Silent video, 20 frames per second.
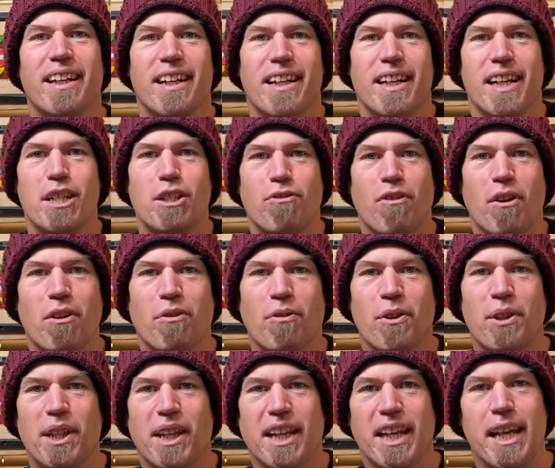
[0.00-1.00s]
Let's run through
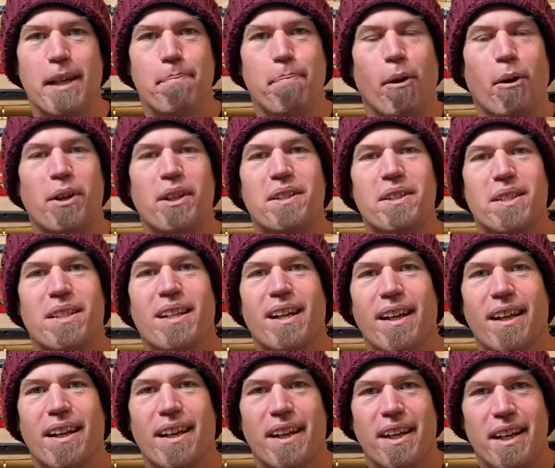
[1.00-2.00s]
the key points
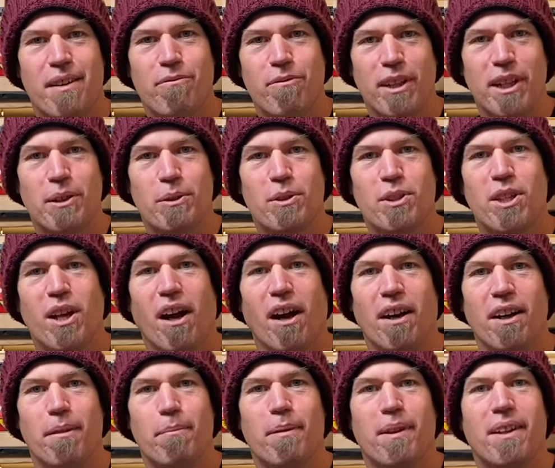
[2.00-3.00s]
in real
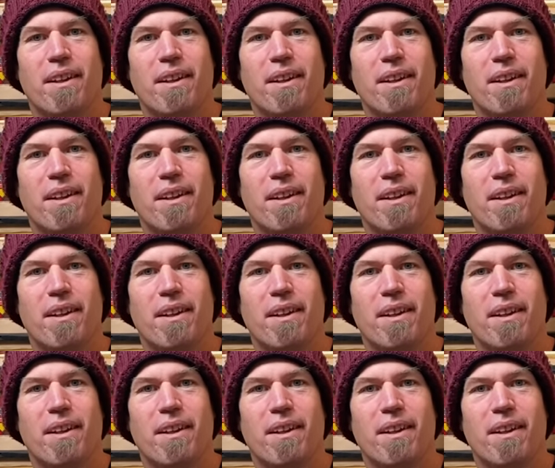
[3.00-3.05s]
time.